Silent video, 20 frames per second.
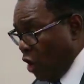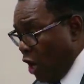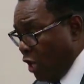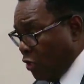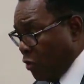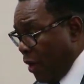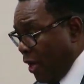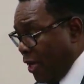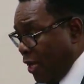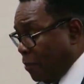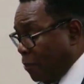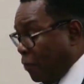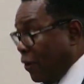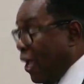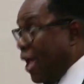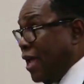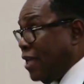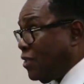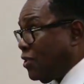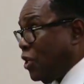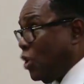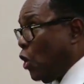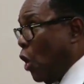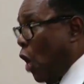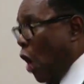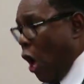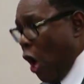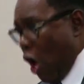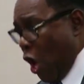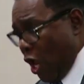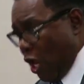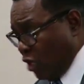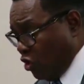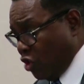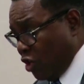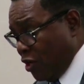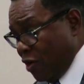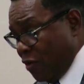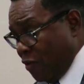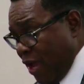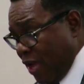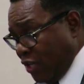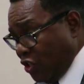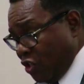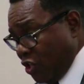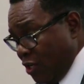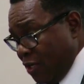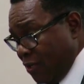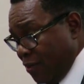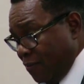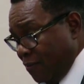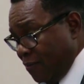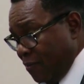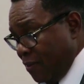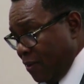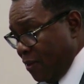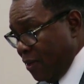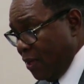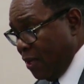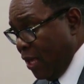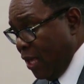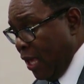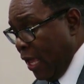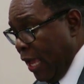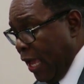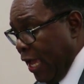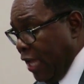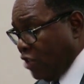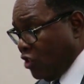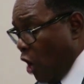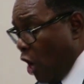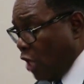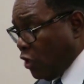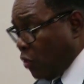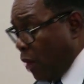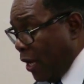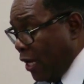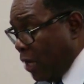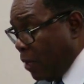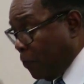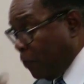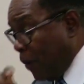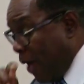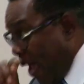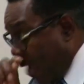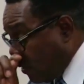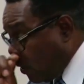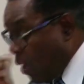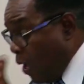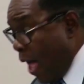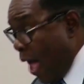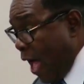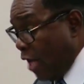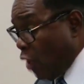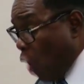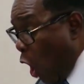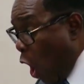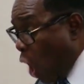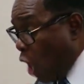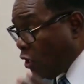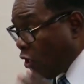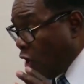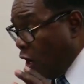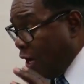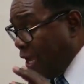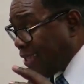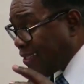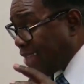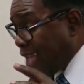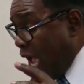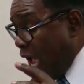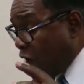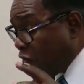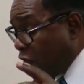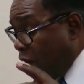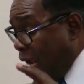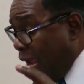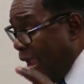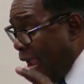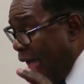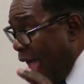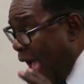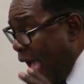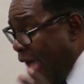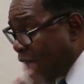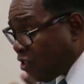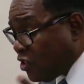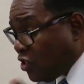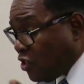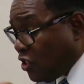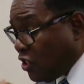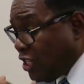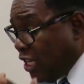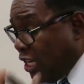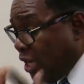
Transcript: dwelling place in all generation. He's our dwelling place, and under his everlasting